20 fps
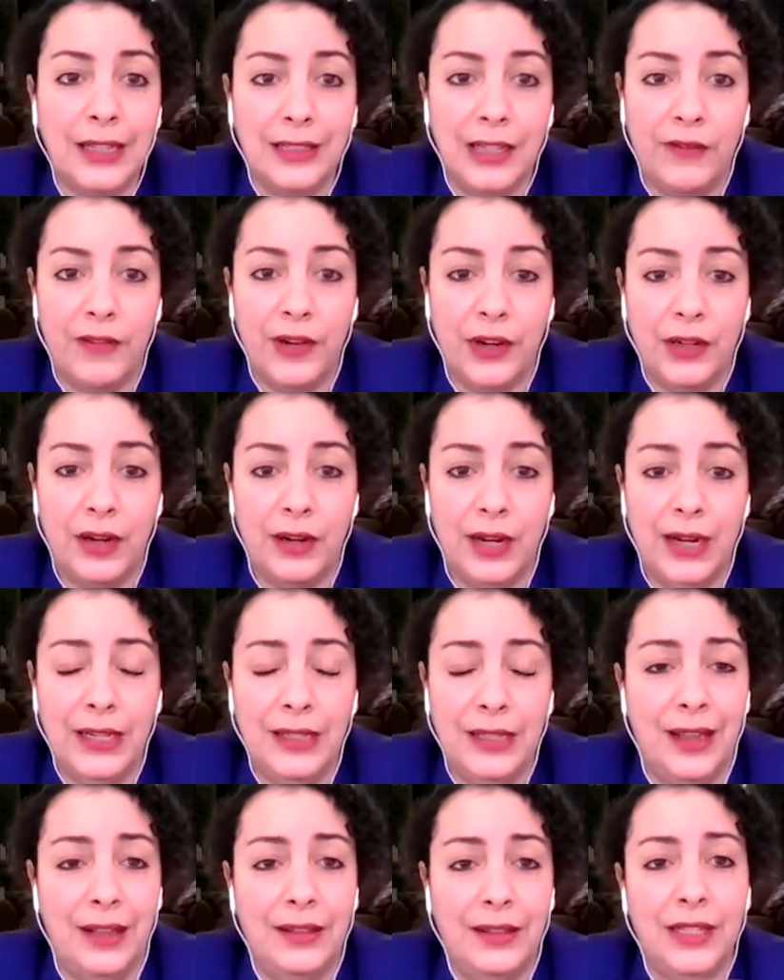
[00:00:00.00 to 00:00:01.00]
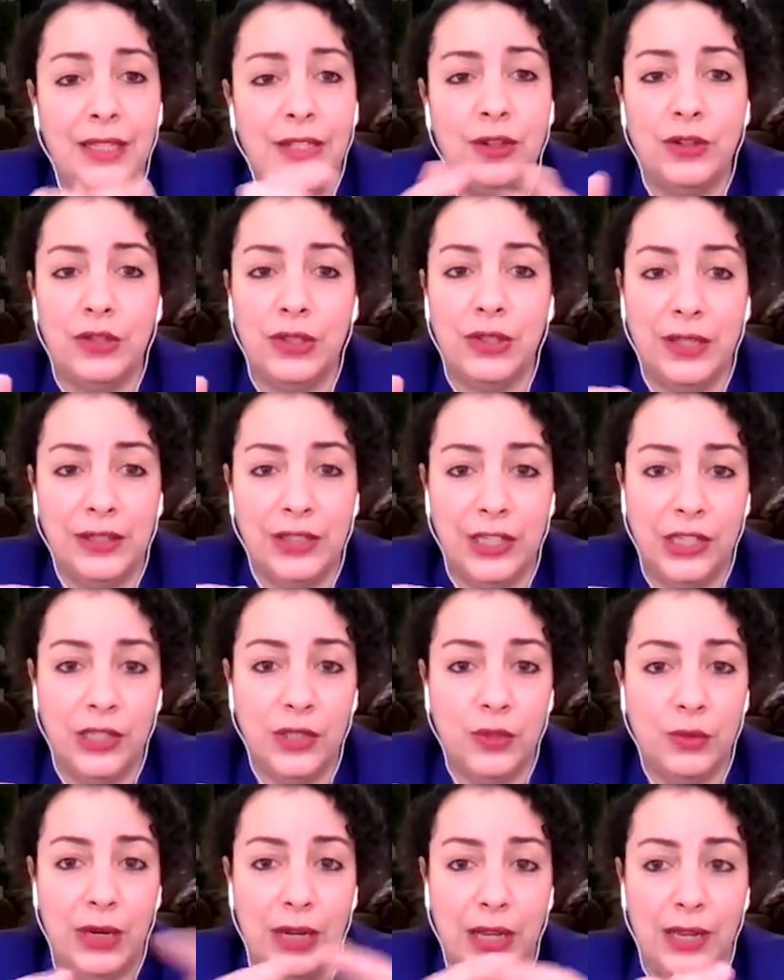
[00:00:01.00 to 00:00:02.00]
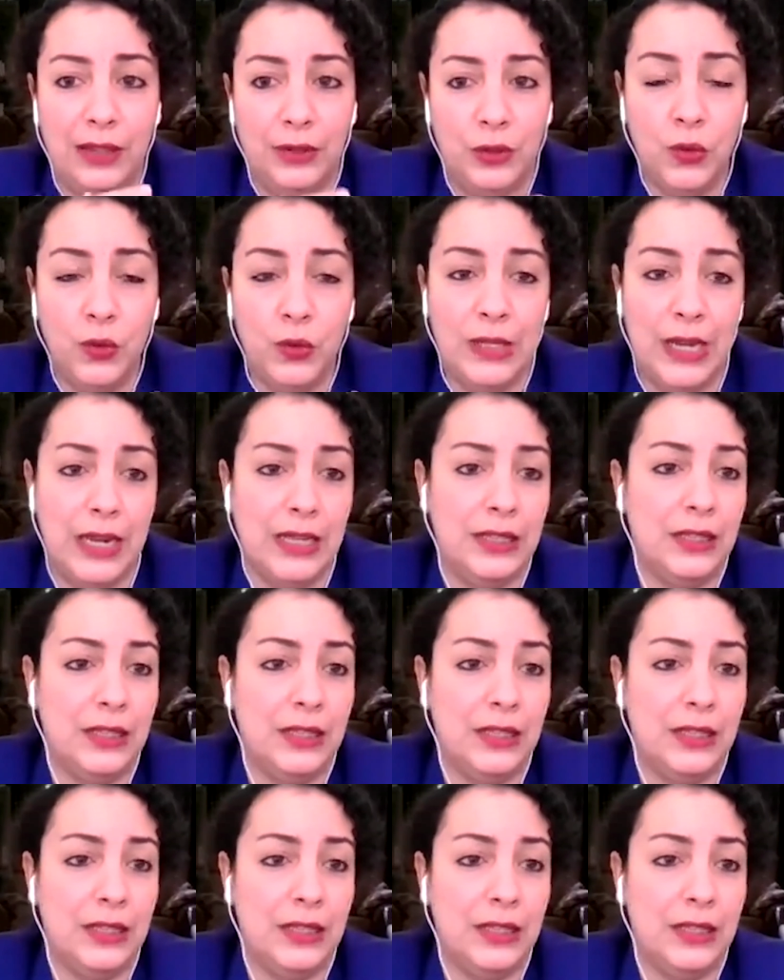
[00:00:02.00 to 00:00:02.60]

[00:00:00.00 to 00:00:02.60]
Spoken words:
Governorate. And these consultations were like 2 days